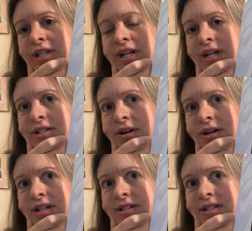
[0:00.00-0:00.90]
that has
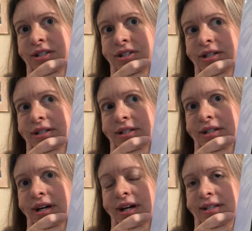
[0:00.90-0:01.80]
already stitched this and
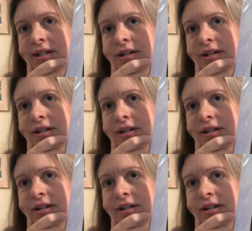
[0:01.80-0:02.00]
has it